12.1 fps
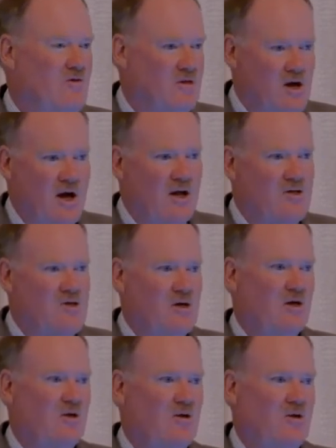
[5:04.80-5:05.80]
physiology,
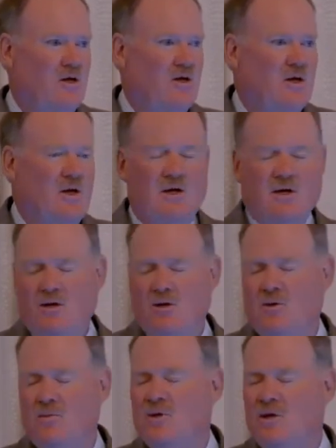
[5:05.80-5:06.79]
including,
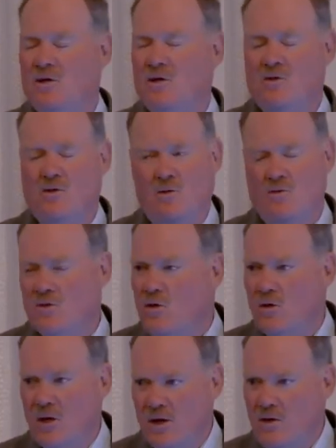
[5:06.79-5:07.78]
the
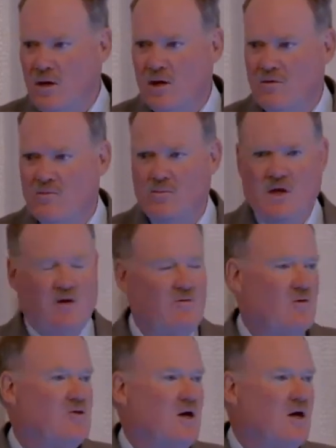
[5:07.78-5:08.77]
whole area of
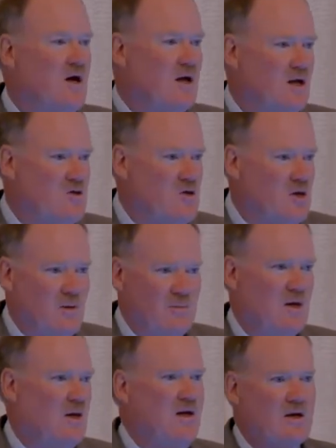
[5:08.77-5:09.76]
behavioral psychology. I
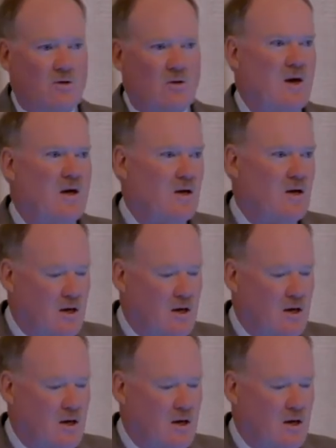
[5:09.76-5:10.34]
mean, I could go on and